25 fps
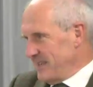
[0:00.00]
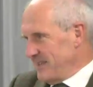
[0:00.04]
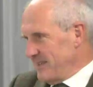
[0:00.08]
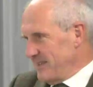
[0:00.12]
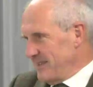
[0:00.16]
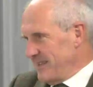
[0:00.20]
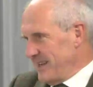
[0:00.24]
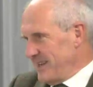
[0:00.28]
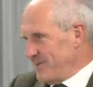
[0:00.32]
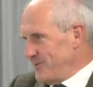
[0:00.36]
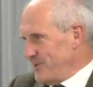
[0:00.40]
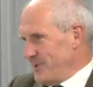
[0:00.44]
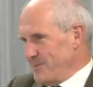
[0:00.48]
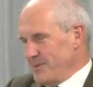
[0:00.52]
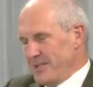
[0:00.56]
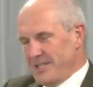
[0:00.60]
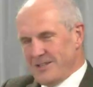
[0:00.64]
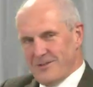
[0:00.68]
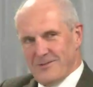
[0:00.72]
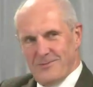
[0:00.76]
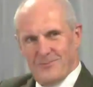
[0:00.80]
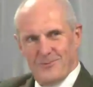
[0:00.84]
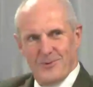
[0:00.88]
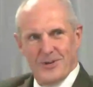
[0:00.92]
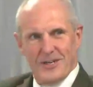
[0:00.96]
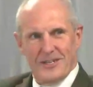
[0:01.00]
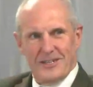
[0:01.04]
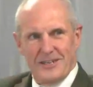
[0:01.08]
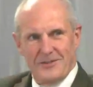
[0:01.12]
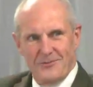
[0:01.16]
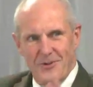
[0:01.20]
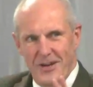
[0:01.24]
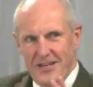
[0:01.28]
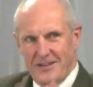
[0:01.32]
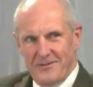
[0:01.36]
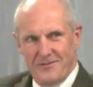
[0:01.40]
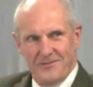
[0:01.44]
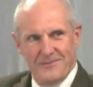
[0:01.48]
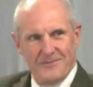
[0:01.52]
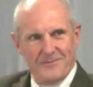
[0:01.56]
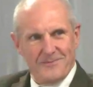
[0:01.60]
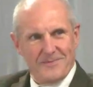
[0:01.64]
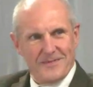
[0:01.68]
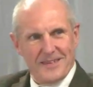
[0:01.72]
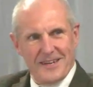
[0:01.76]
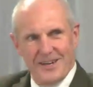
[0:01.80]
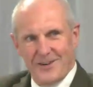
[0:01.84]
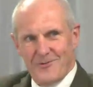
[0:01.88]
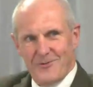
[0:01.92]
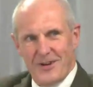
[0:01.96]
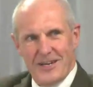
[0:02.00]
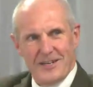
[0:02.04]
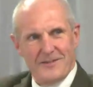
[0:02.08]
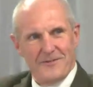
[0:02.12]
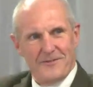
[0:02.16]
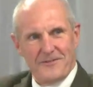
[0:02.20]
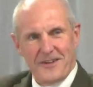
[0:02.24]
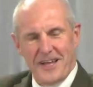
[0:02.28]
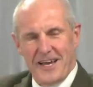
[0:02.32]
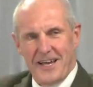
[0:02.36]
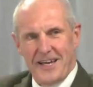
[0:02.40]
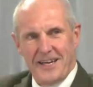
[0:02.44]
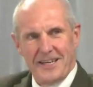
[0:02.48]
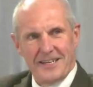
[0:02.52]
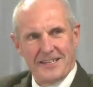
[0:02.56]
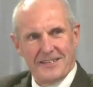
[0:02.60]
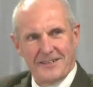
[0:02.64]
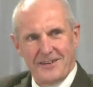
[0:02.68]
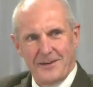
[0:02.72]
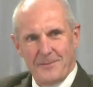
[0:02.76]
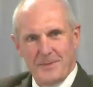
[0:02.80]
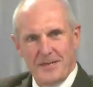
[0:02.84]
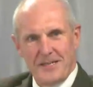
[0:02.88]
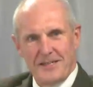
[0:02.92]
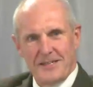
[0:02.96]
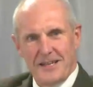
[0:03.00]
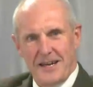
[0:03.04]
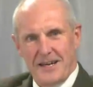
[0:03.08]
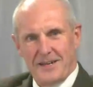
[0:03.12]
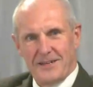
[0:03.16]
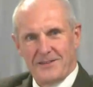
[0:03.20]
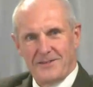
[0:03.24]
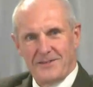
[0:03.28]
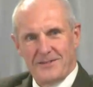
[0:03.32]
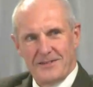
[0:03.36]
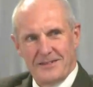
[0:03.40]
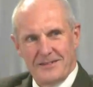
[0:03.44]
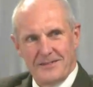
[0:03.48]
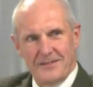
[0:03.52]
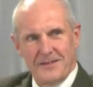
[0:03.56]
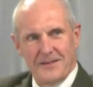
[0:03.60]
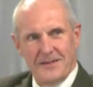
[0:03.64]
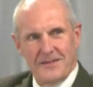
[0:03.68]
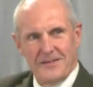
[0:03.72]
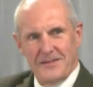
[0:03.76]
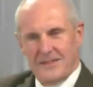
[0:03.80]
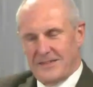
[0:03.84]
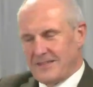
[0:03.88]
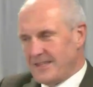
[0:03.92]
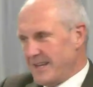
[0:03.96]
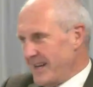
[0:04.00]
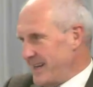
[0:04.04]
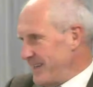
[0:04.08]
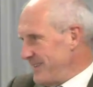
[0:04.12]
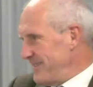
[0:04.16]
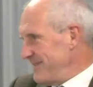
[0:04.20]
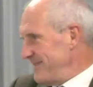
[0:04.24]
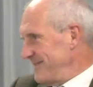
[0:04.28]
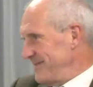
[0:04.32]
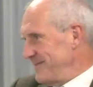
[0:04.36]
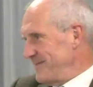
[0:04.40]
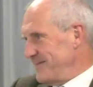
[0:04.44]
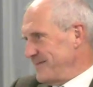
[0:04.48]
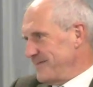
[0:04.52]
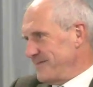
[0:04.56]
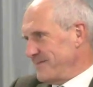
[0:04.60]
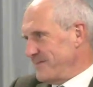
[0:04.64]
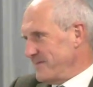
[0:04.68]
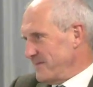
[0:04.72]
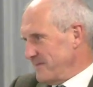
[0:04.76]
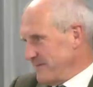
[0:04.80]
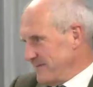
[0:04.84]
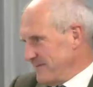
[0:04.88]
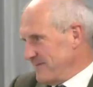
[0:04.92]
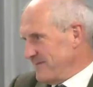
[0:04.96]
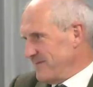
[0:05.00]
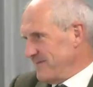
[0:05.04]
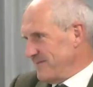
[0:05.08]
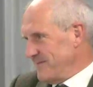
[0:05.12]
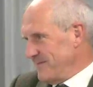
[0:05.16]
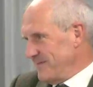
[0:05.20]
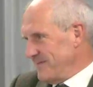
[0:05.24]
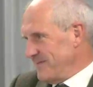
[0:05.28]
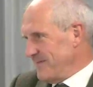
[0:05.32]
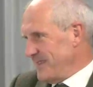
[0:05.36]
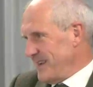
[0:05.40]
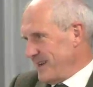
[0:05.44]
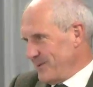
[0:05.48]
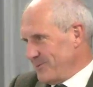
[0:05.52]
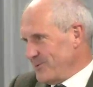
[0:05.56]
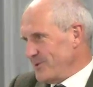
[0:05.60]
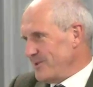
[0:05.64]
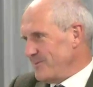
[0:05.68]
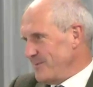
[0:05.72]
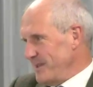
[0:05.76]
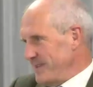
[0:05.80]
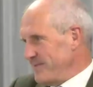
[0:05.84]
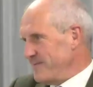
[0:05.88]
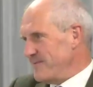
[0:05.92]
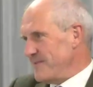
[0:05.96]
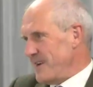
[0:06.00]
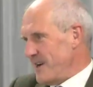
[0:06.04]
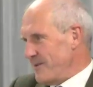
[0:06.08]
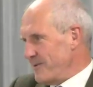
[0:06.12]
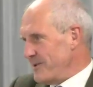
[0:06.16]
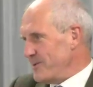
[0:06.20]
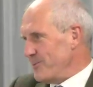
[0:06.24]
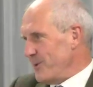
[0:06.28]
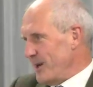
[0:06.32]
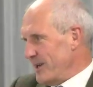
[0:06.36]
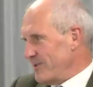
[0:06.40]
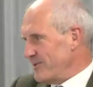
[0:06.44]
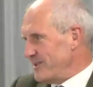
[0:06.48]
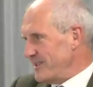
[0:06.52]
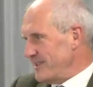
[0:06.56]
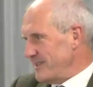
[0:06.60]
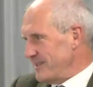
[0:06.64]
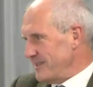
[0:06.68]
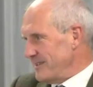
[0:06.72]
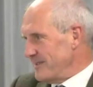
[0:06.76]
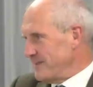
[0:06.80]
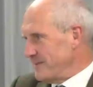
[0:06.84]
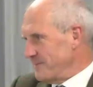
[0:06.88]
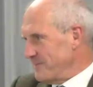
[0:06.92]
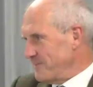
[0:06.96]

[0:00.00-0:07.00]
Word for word: that would have been a well a red a red flag. I mean that that that would have been very worrying.